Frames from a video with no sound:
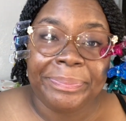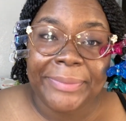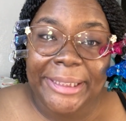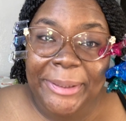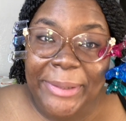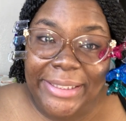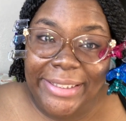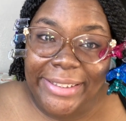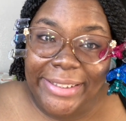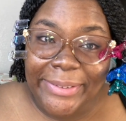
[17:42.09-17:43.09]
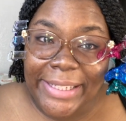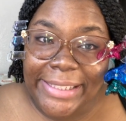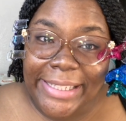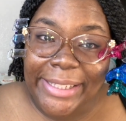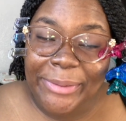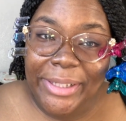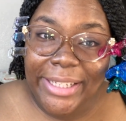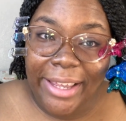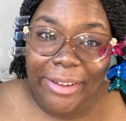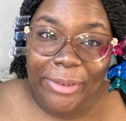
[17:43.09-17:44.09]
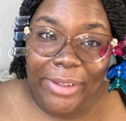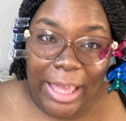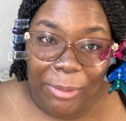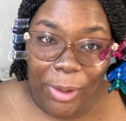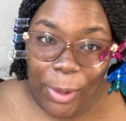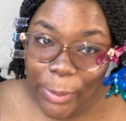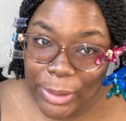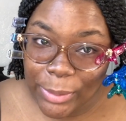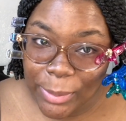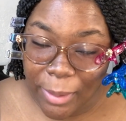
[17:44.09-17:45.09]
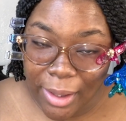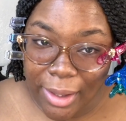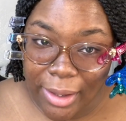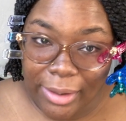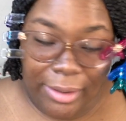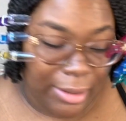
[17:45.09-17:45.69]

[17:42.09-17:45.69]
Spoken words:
any questions, don't hesitate to reach out. I will always respond.